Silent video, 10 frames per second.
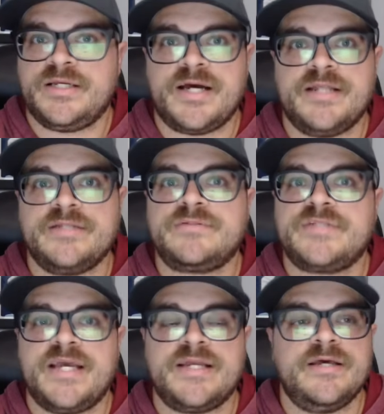kind of
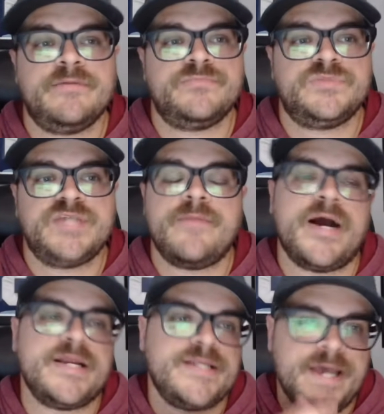taking it day
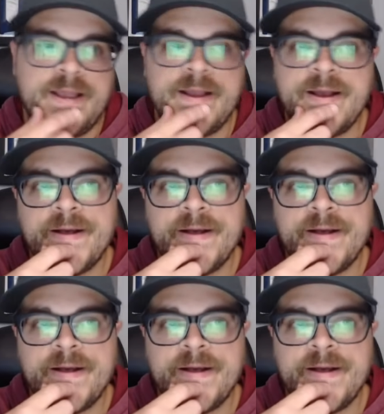by day.